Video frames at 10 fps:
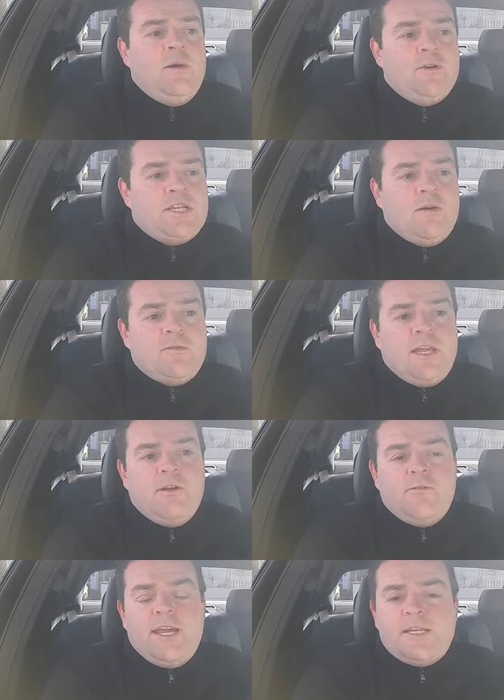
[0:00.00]
was out there
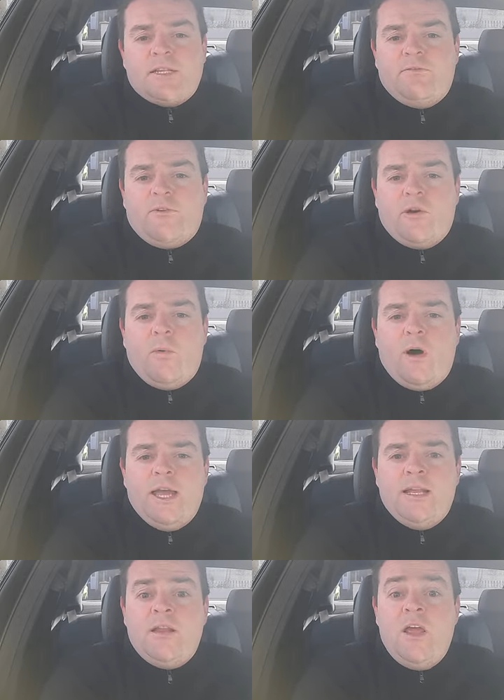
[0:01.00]
racing for a
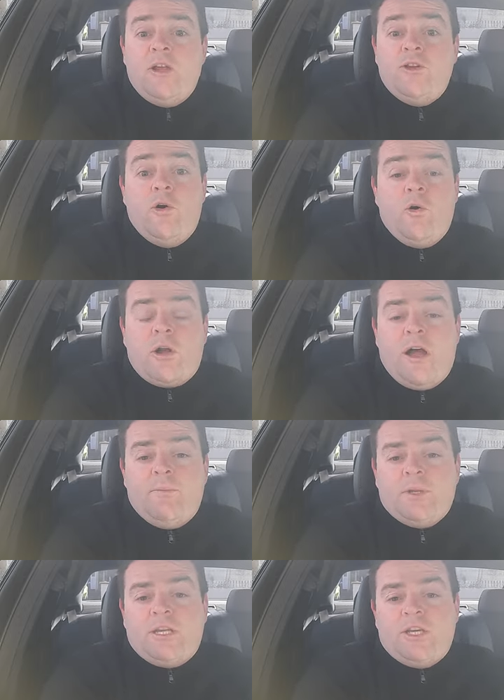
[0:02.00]
while, no
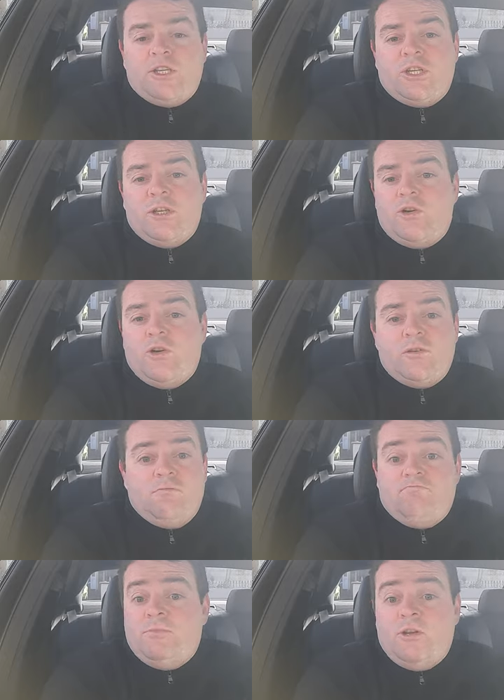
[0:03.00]
competition, couldn't